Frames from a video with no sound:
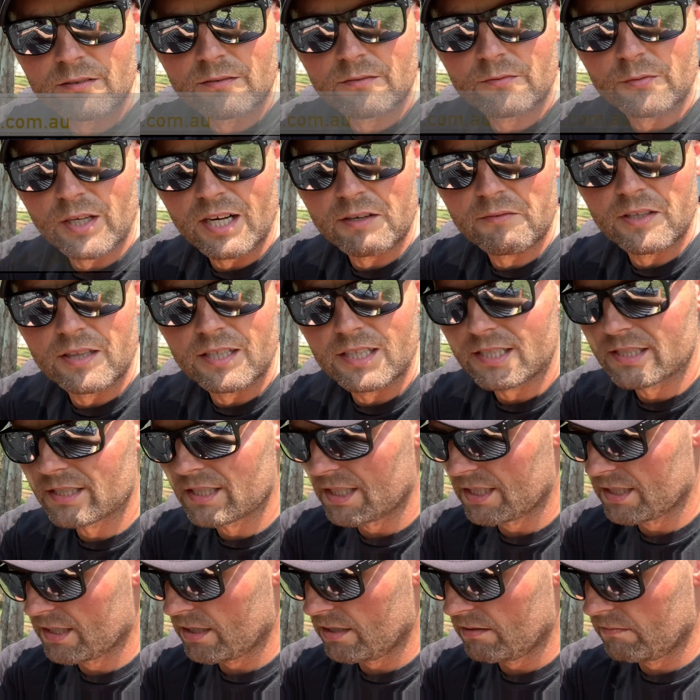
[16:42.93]
for having this
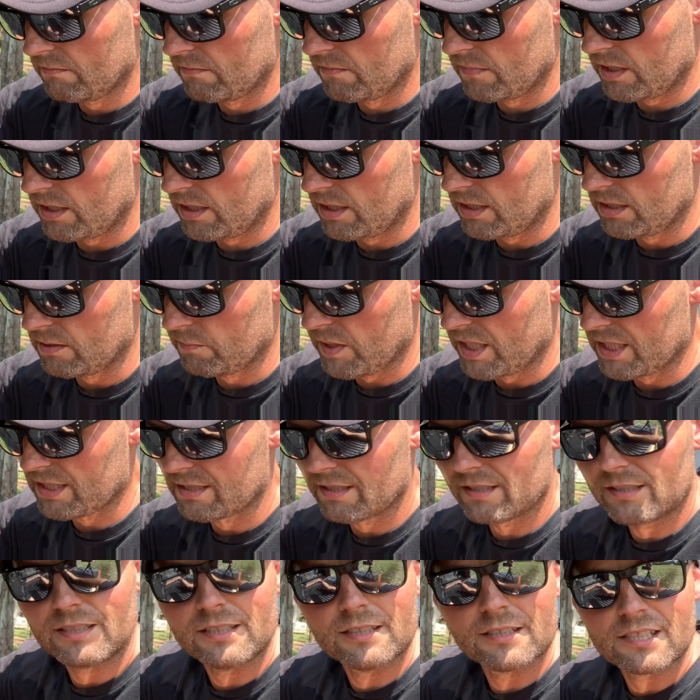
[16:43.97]
system is
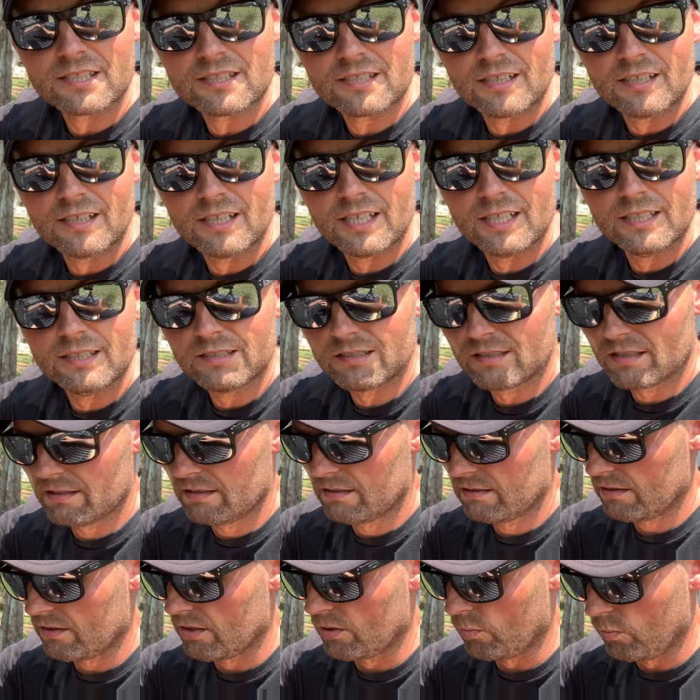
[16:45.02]
basically the size,
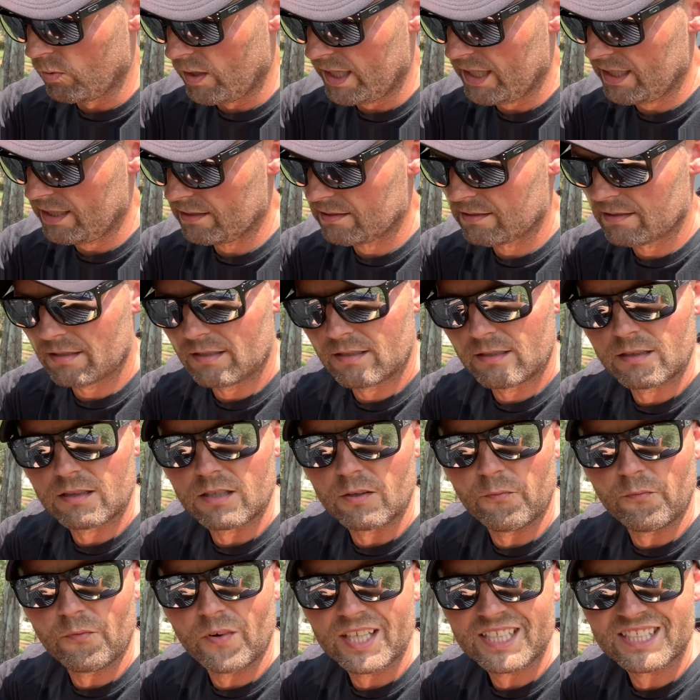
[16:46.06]
the weight, the
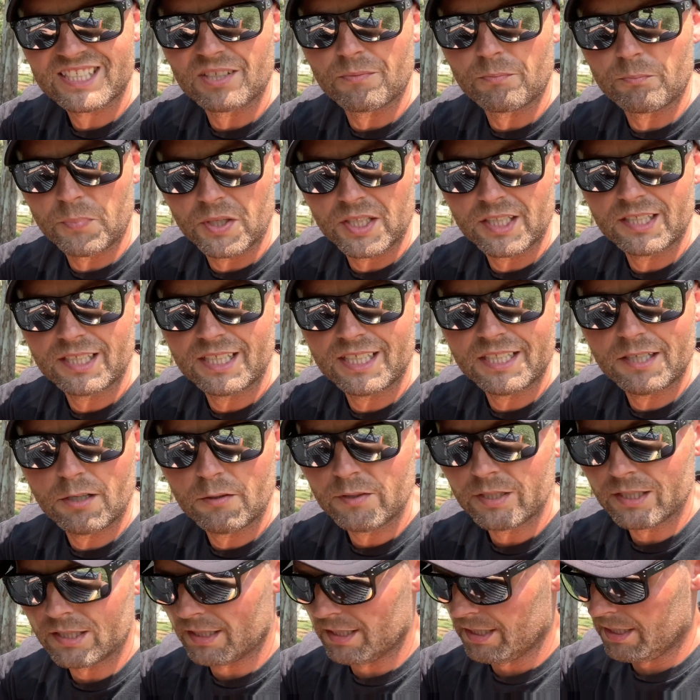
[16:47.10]
flexibility of it,